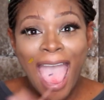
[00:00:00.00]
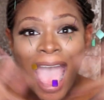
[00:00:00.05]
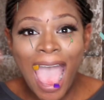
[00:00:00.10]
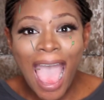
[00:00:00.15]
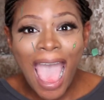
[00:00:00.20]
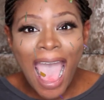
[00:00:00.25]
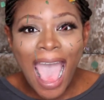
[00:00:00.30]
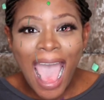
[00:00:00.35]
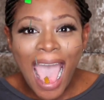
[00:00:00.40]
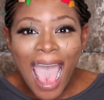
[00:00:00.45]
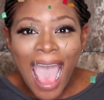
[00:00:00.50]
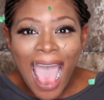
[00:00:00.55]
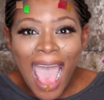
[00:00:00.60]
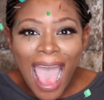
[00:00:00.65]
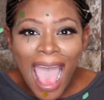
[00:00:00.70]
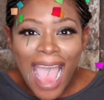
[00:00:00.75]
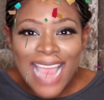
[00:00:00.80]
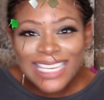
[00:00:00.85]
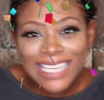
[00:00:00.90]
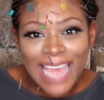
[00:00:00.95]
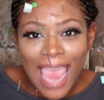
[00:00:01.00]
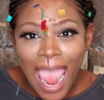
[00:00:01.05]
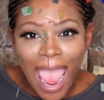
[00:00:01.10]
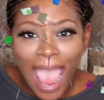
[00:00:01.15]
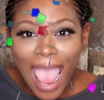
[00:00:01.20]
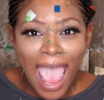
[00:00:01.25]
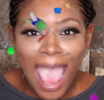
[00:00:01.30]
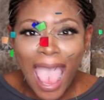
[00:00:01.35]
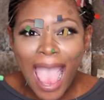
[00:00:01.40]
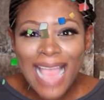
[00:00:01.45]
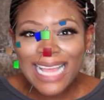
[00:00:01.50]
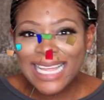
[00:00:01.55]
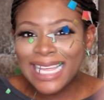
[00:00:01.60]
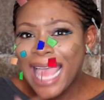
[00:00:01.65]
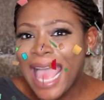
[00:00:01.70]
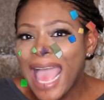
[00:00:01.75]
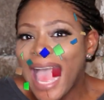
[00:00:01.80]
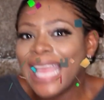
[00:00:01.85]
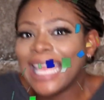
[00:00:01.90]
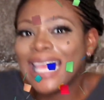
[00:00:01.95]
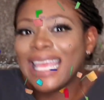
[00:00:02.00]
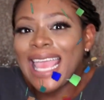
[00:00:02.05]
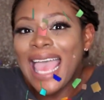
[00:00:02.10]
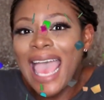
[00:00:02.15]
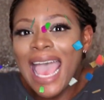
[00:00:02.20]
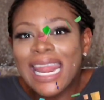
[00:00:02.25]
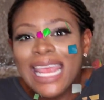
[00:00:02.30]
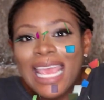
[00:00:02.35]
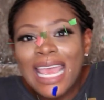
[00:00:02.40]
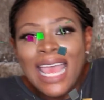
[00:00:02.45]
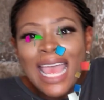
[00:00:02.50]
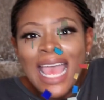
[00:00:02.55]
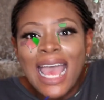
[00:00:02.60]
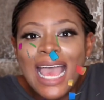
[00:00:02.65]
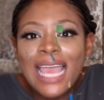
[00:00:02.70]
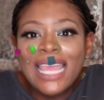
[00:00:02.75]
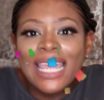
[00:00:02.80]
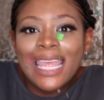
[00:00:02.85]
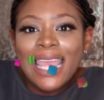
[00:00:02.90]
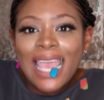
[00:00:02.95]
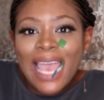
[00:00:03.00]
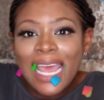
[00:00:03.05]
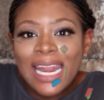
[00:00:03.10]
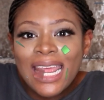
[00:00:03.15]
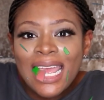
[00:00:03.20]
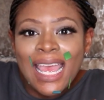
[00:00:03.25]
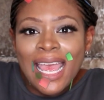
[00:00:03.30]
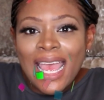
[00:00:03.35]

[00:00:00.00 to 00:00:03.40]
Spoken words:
Ah, yeah, I got it. I got